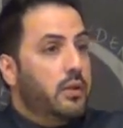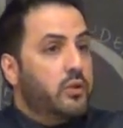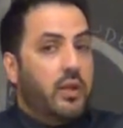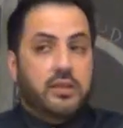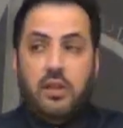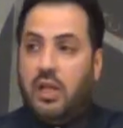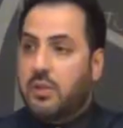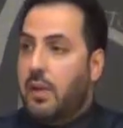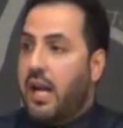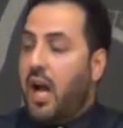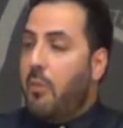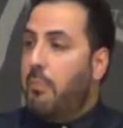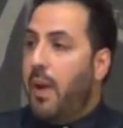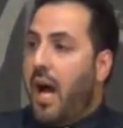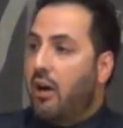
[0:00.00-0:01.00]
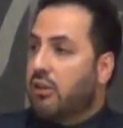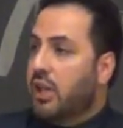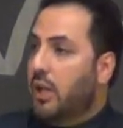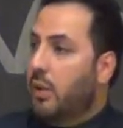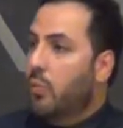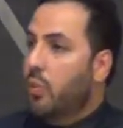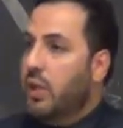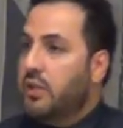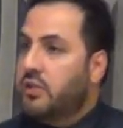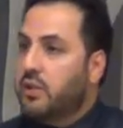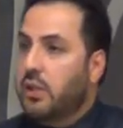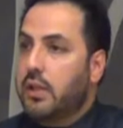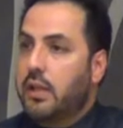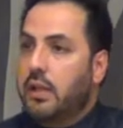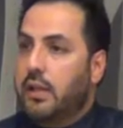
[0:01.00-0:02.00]
So I talk about how Malcolm was
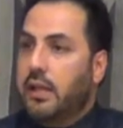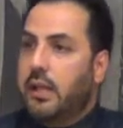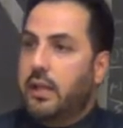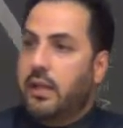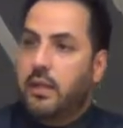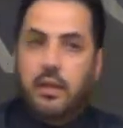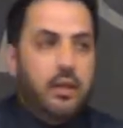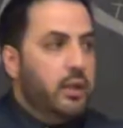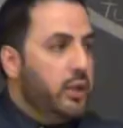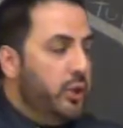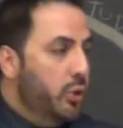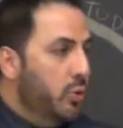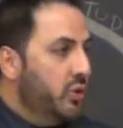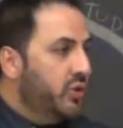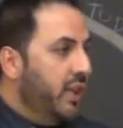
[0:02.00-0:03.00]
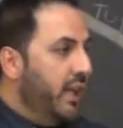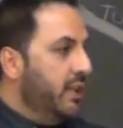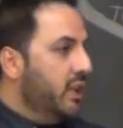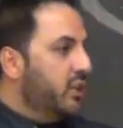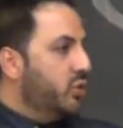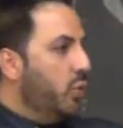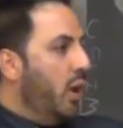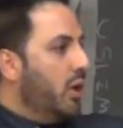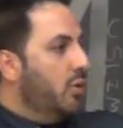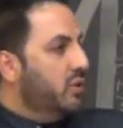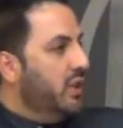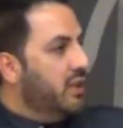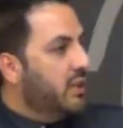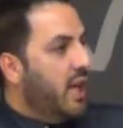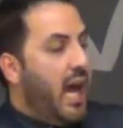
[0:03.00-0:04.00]
using the struggles
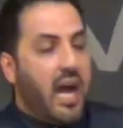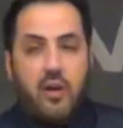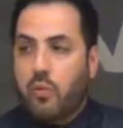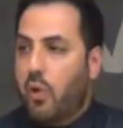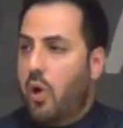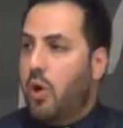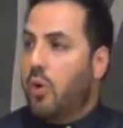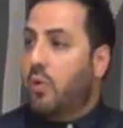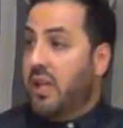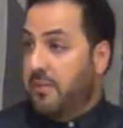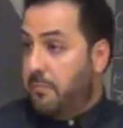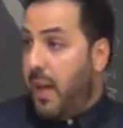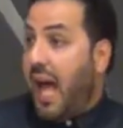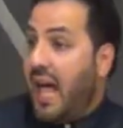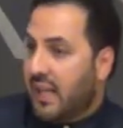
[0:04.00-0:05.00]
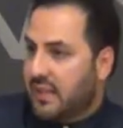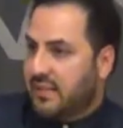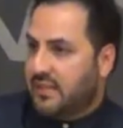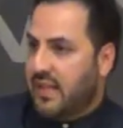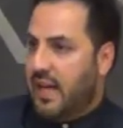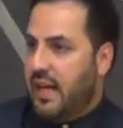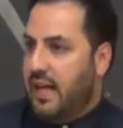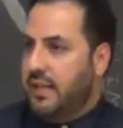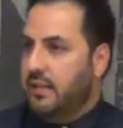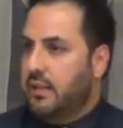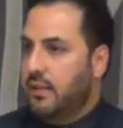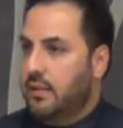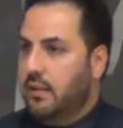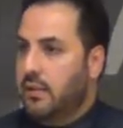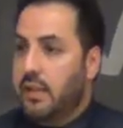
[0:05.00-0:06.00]
in Cairo, in Palestine,
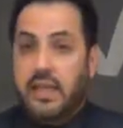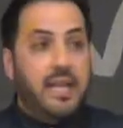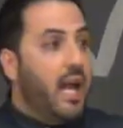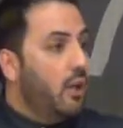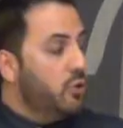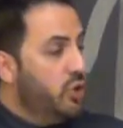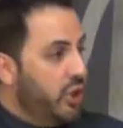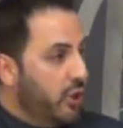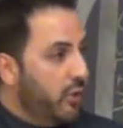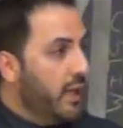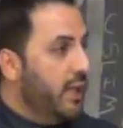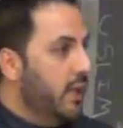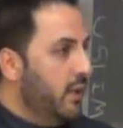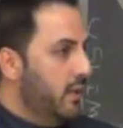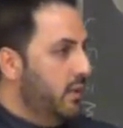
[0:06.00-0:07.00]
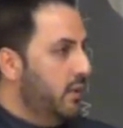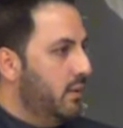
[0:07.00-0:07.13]
in Algeria.